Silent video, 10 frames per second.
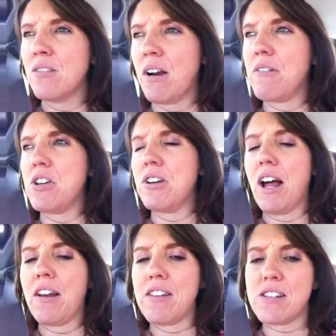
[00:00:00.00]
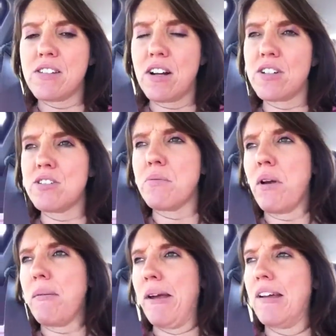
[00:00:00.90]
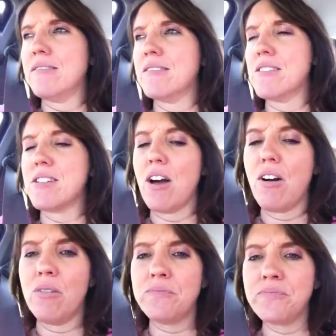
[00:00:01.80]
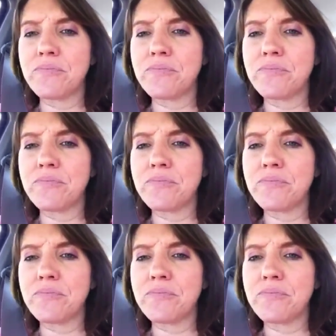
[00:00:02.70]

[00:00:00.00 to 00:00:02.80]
right when you get out of this doctor's appointment. So